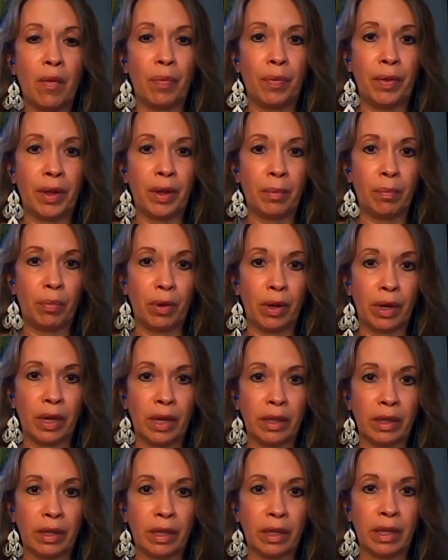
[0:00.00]
and
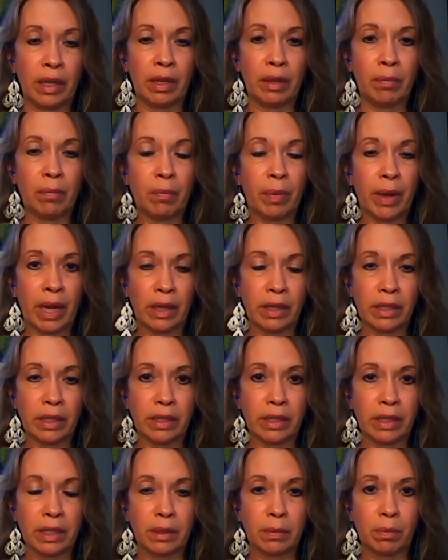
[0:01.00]
bringing the
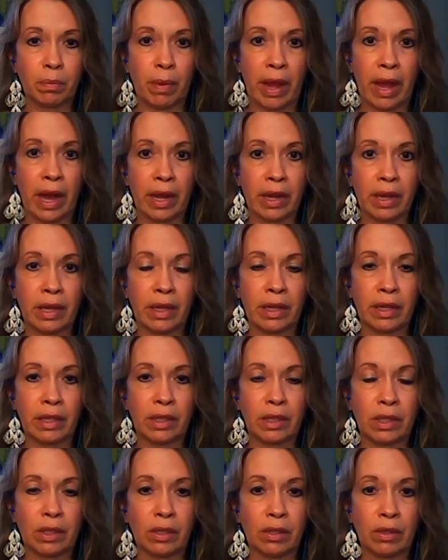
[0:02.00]
imbalances back
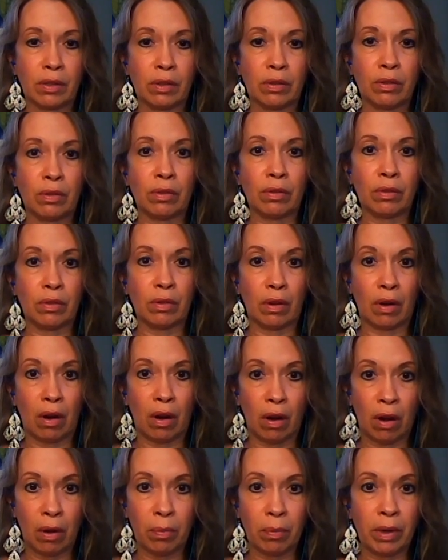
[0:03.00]
into
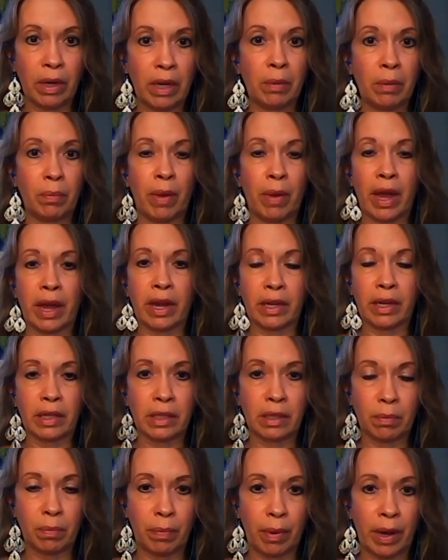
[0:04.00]
harmony, back
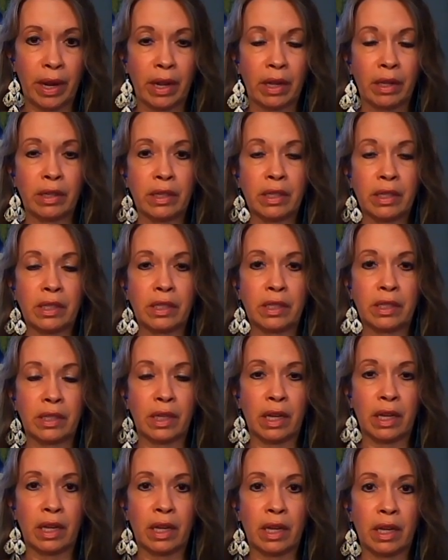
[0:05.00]
into balance,
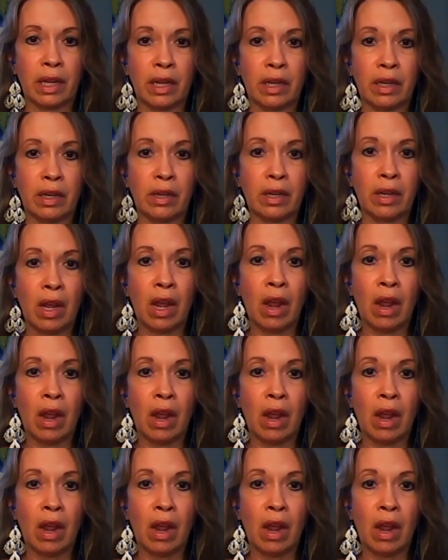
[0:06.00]
and